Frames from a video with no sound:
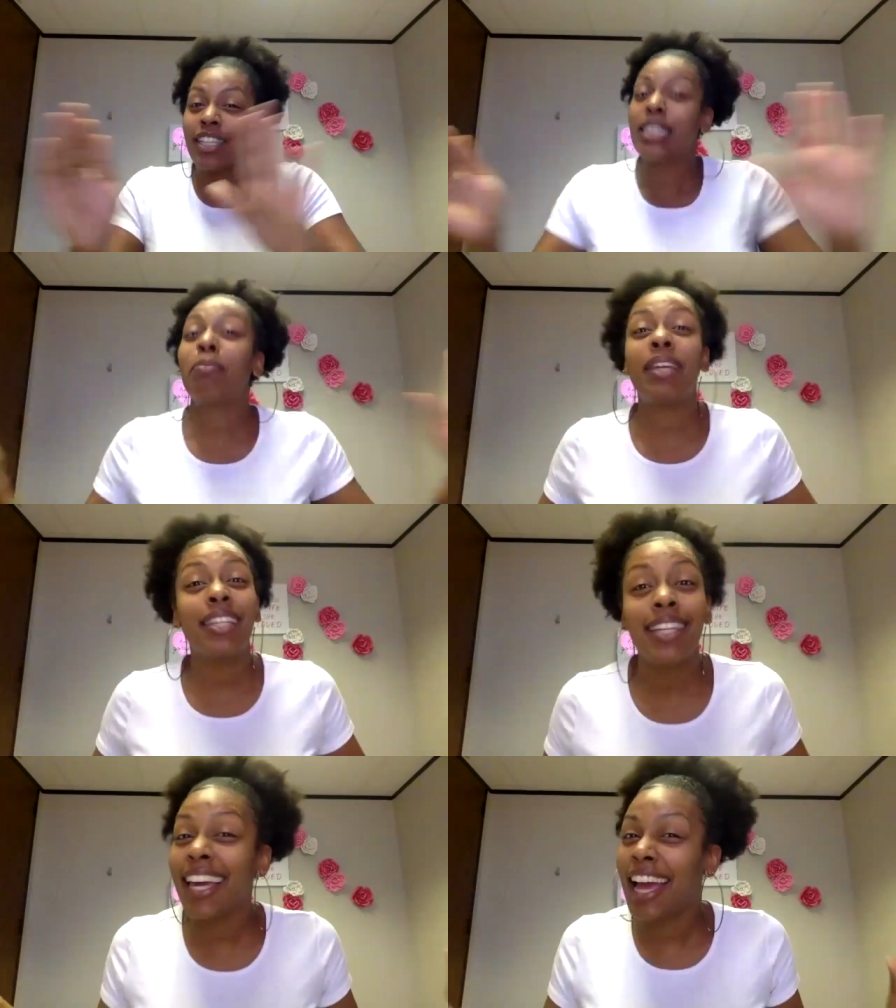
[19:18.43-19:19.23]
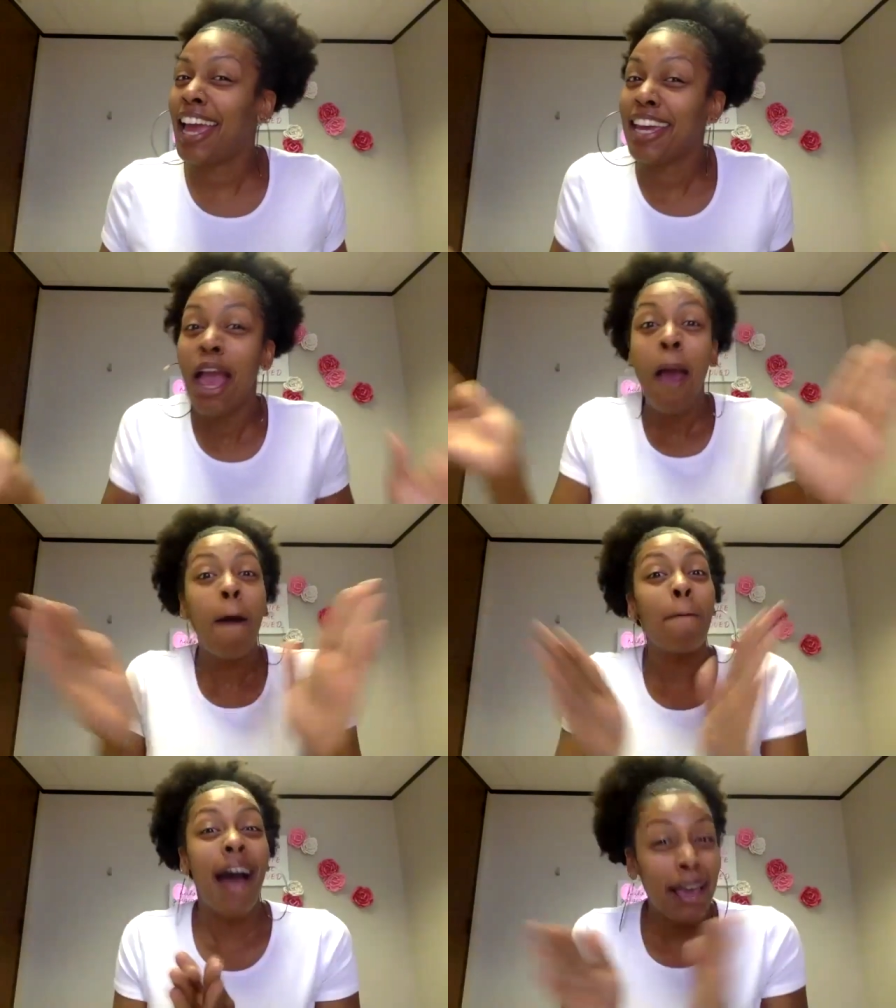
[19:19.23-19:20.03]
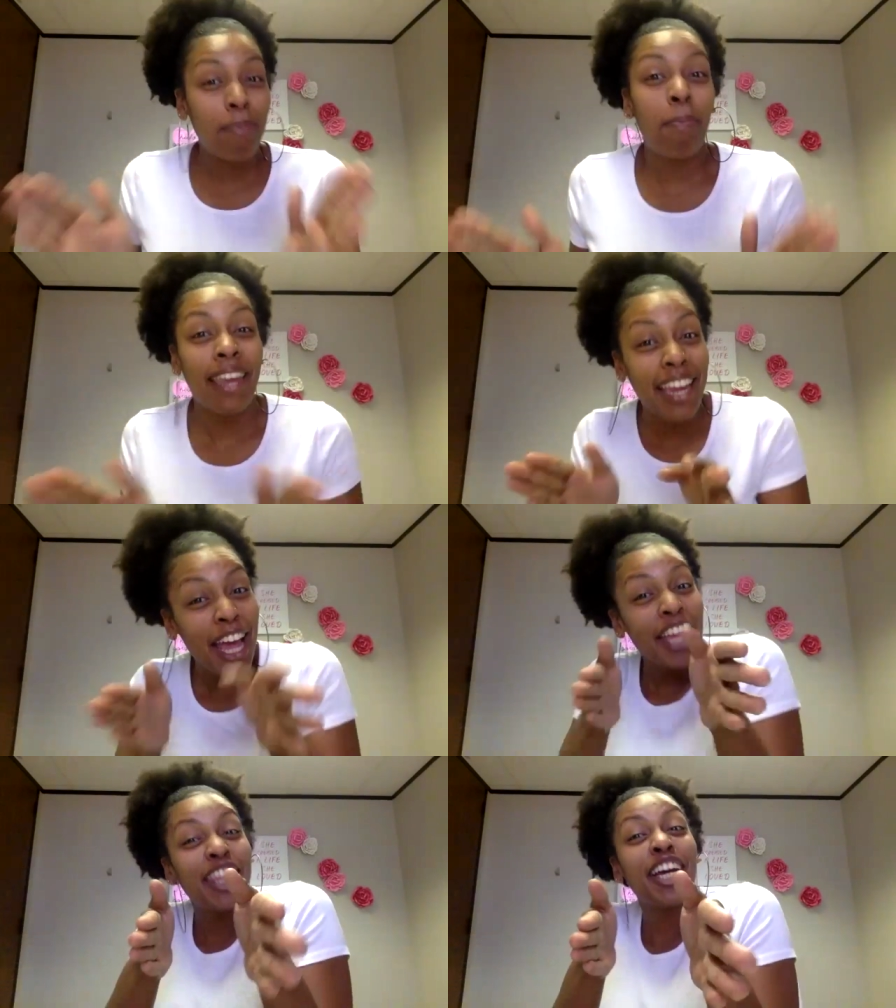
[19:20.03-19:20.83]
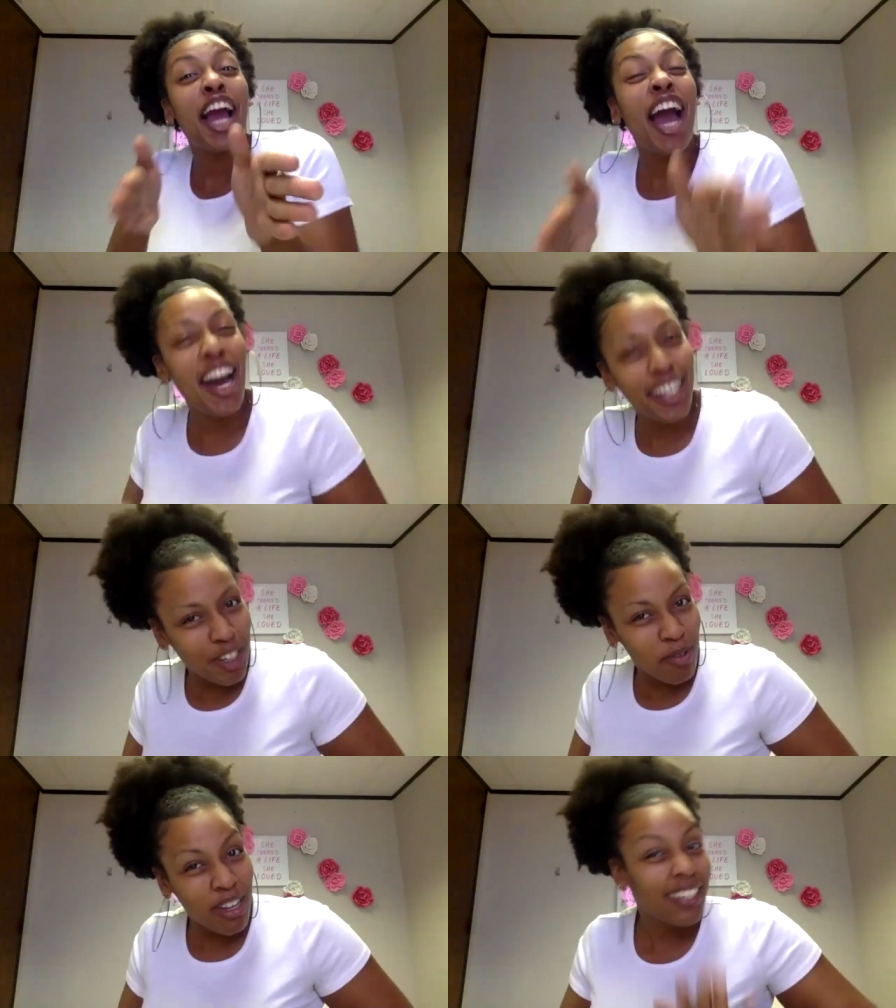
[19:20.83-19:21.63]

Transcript: CBC Gang might be the conduit.